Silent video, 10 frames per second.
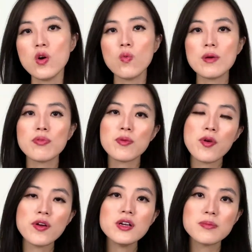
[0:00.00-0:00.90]
When
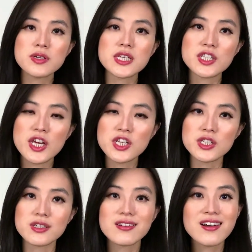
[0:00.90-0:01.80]
preparing a
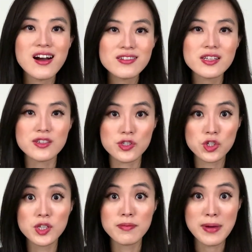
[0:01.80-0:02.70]
presentation, content
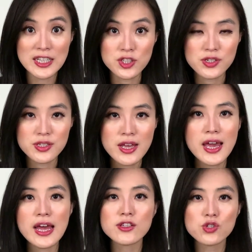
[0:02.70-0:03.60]
certainly matters,
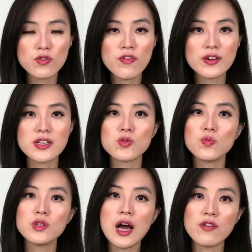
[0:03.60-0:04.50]
and so far that's
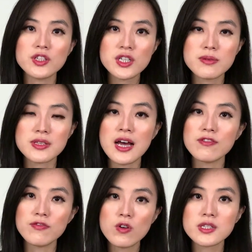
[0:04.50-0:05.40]
what our tips
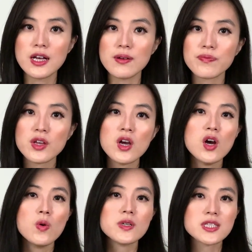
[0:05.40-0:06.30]
have focused on.
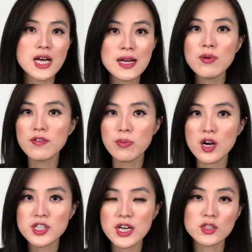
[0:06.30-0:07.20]
What type of
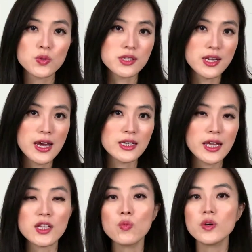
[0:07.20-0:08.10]
project to select
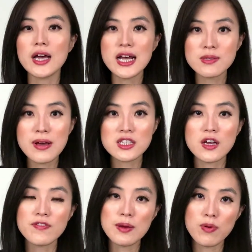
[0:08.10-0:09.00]
and what aspects
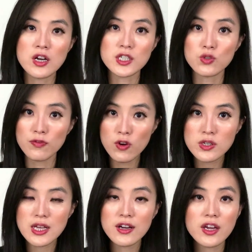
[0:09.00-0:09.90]
of that project to
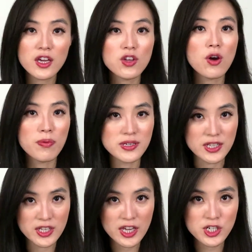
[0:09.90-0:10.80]
focus on in your
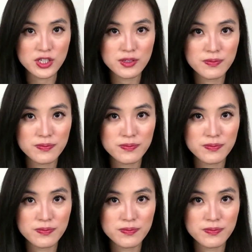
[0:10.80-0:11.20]
presentation.